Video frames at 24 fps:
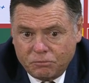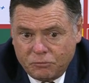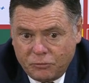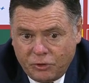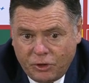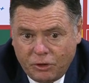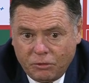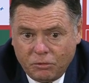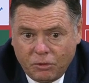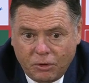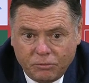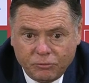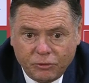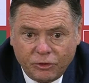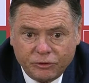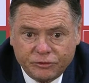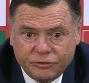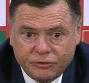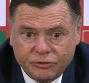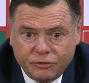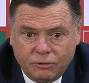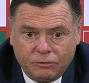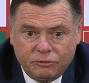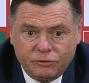you know, I'm not
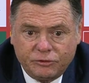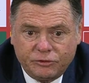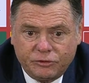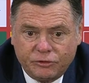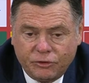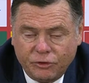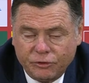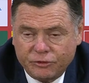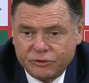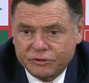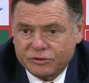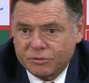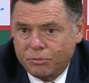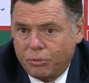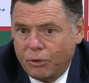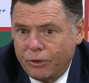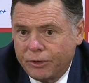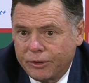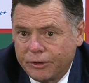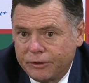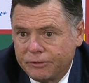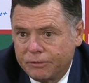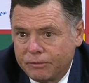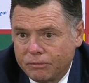too
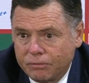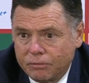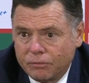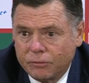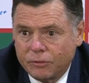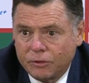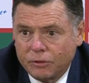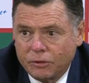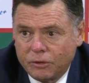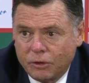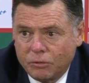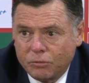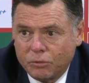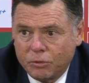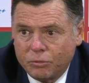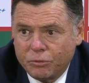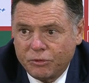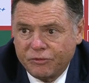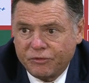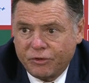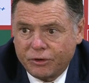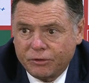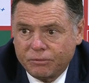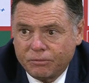disappointed. You know, we'll
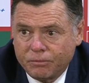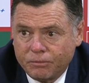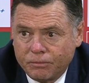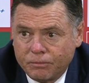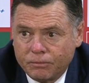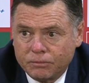move on.